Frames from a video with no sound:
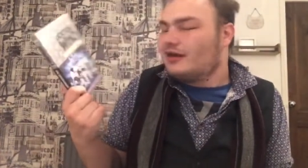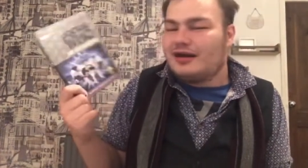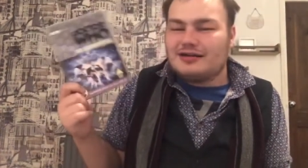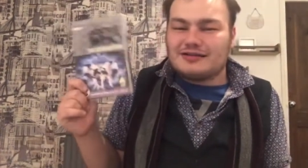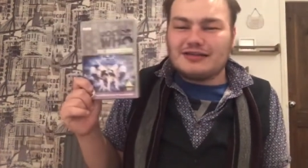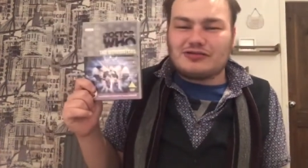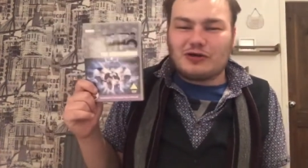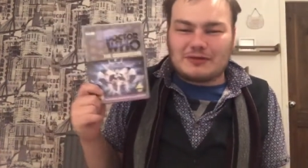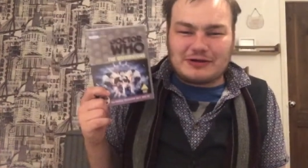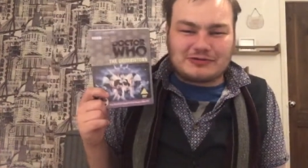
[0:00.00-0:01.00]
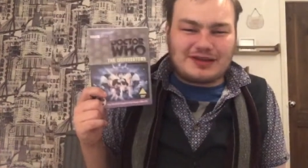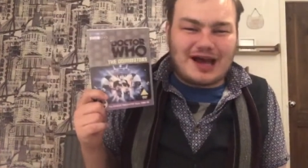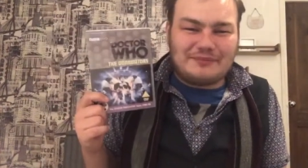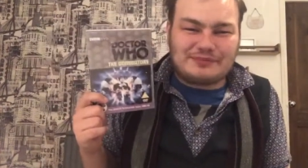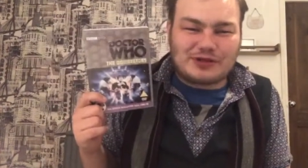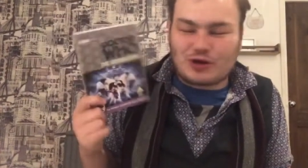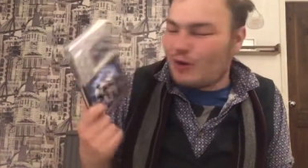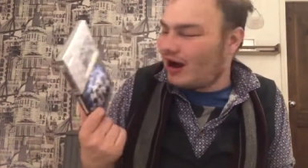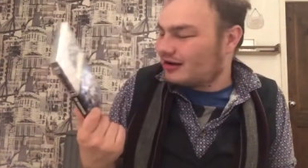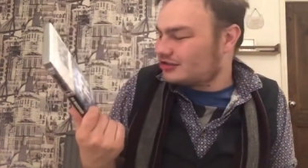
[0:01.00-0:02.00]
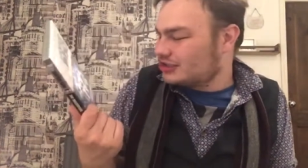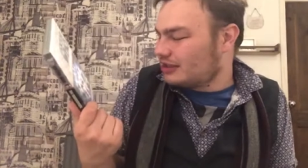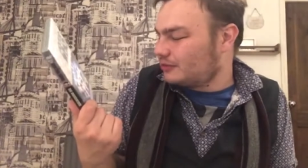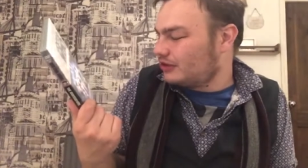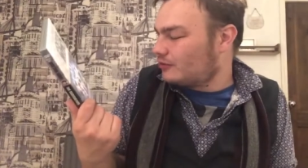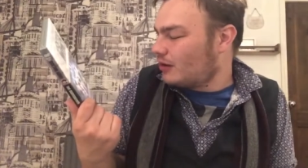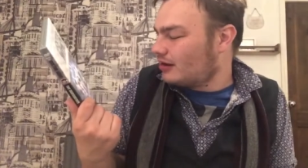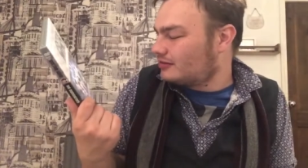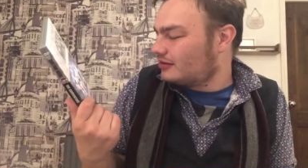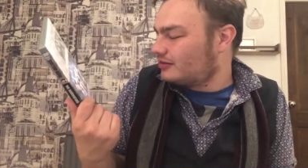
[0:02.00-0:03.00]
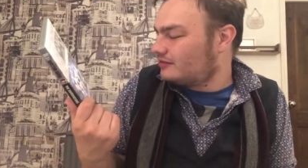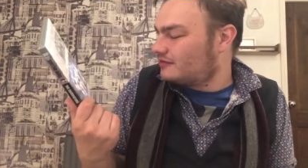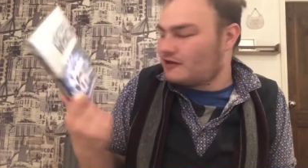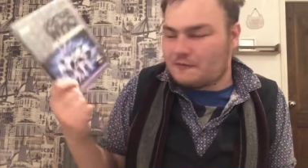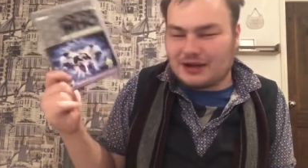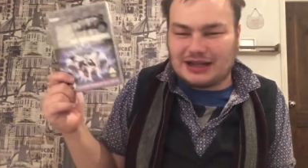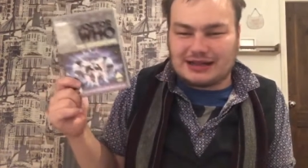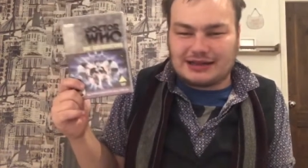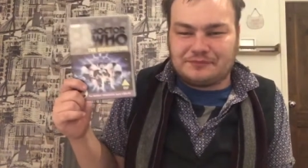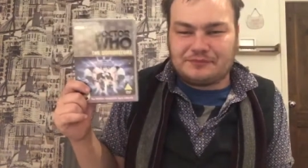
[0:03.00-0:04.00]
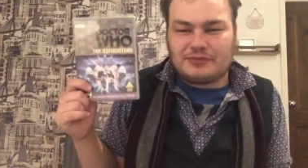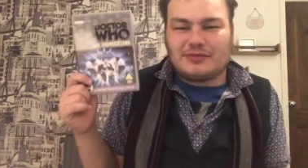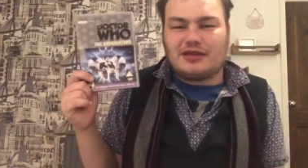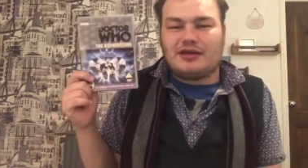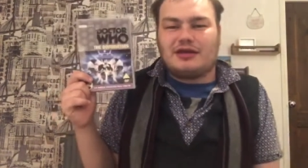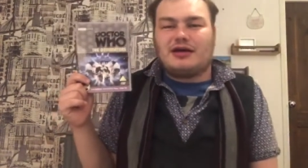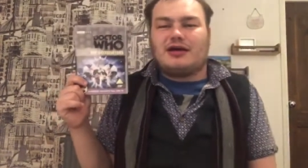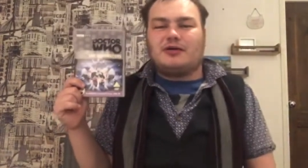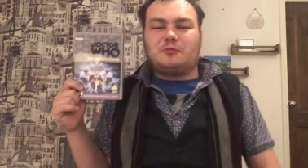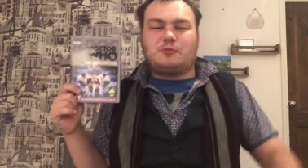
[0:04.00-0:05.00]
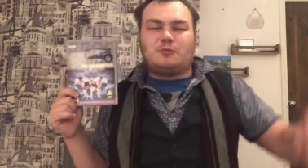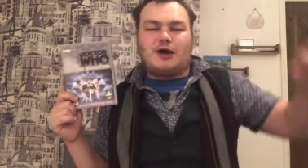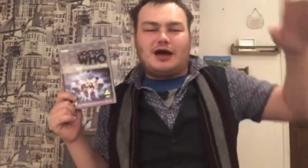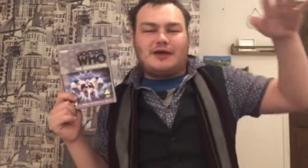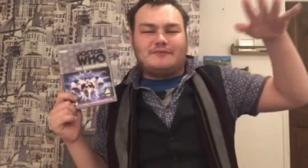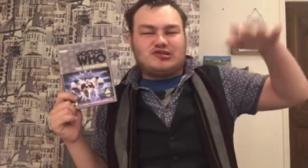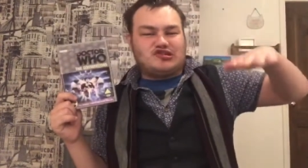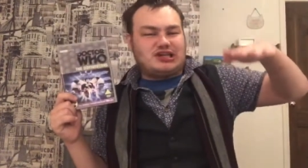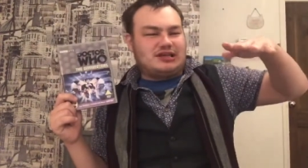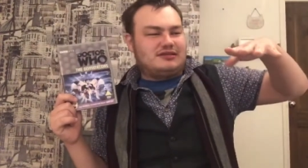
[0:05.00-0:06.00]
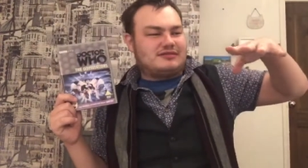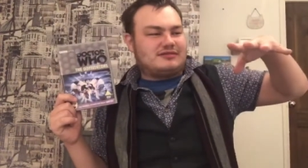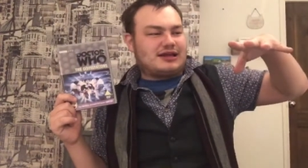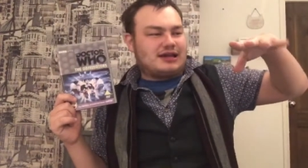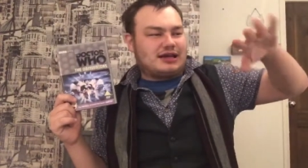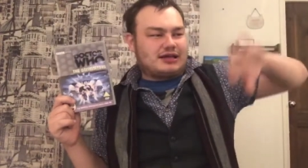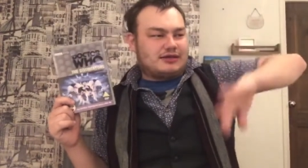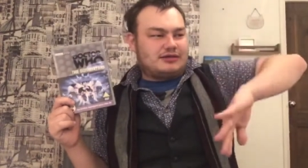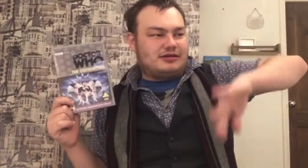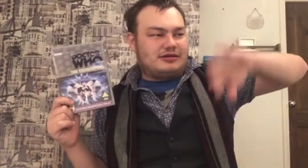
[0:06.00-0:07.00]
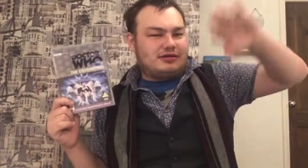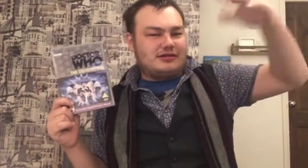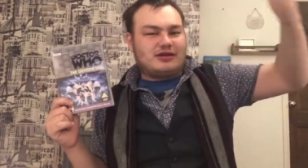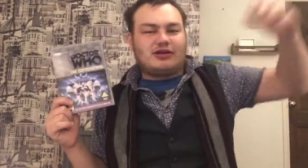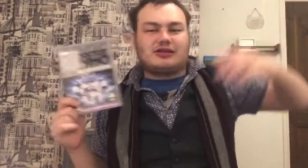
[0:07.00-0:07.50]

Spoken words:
So let's talk about the quarks, shall we? The quarks are these stupid little machines that they got